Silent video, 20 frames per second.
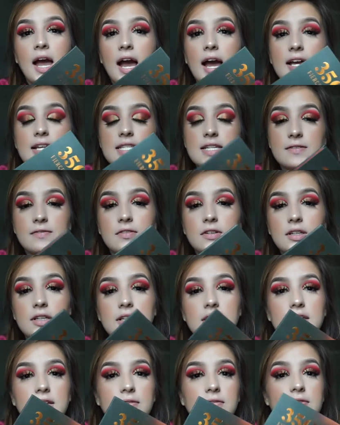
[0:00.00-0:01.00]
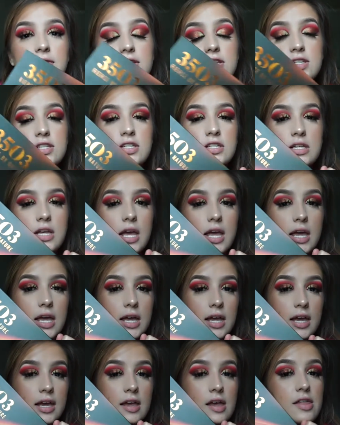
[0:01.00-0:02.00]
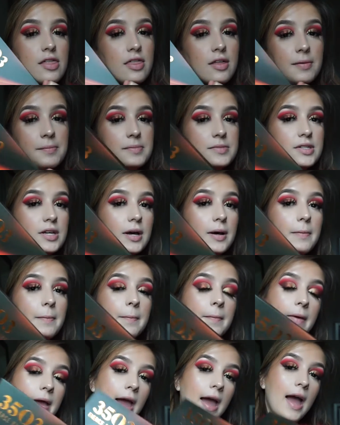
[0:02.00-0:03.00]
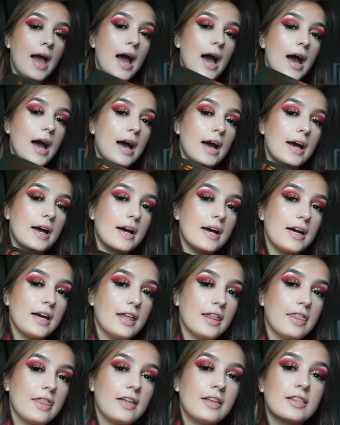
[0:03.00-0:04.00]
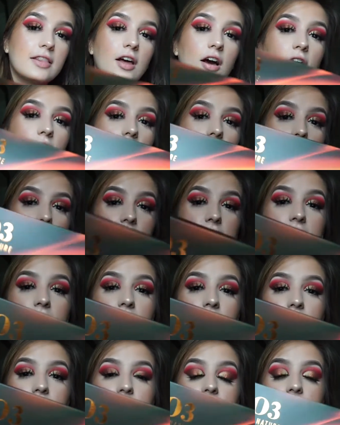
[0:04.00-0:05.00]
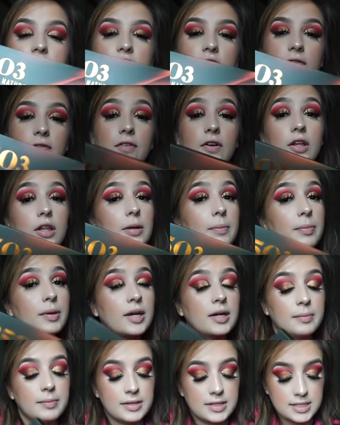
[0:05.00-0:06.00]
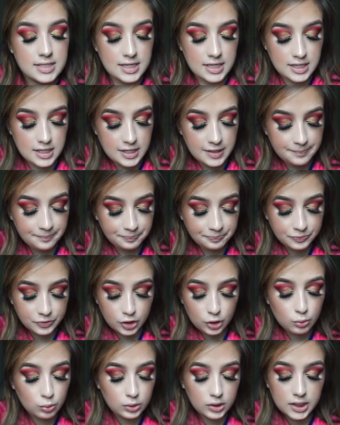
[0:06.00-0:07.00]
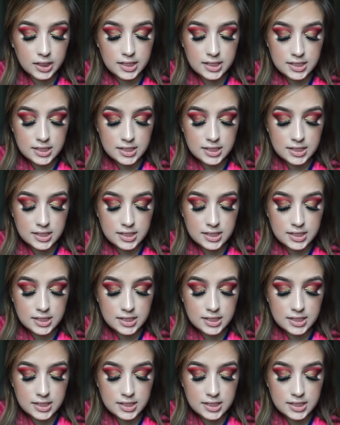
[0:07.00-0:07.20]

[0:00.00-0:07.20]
I definitely give this a thumbs up. I think all the colors are really pigmented. They're really